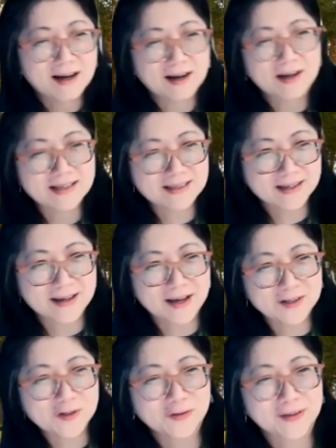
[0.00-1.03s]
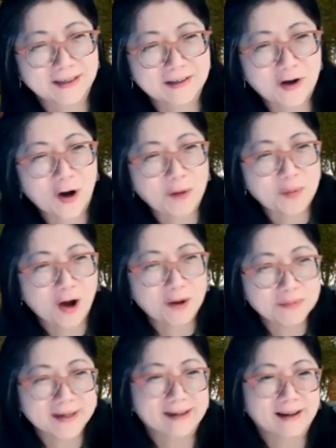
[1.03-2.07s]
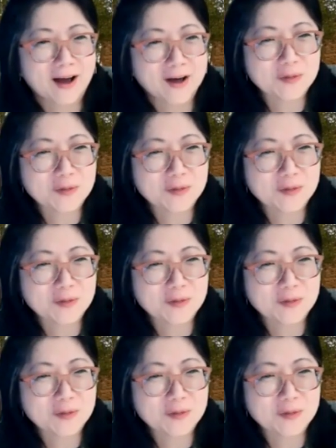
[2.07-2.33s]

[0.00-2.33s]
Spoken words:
essay actually in the upcoming